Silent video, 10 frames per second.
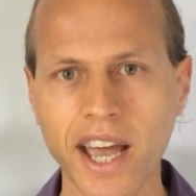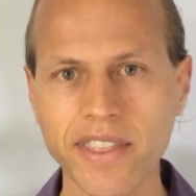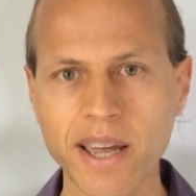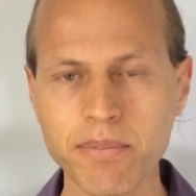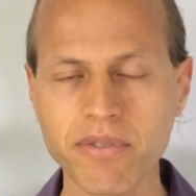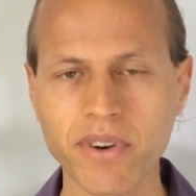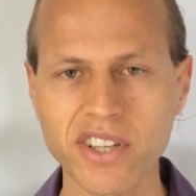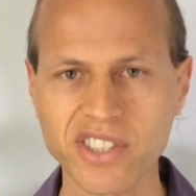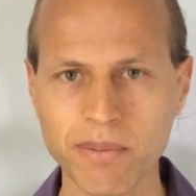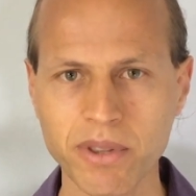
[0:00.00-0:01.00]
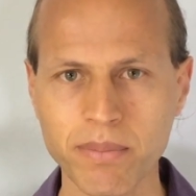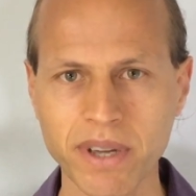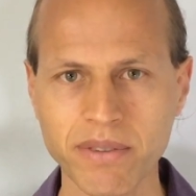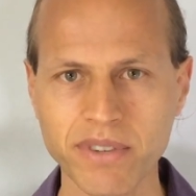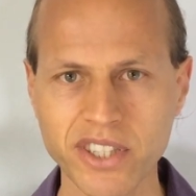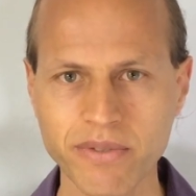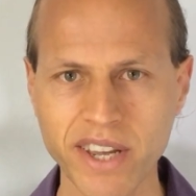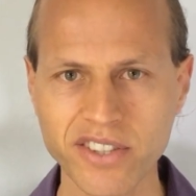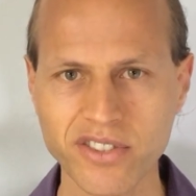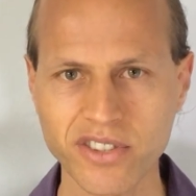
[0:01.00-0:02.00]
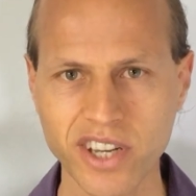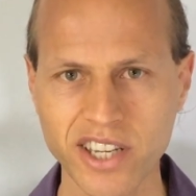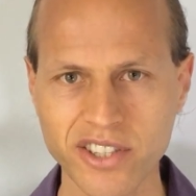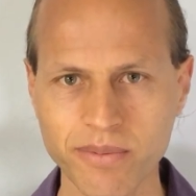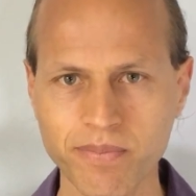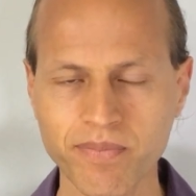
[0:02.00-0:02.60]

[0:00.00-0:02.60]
and that provides some of the benefits of exercise.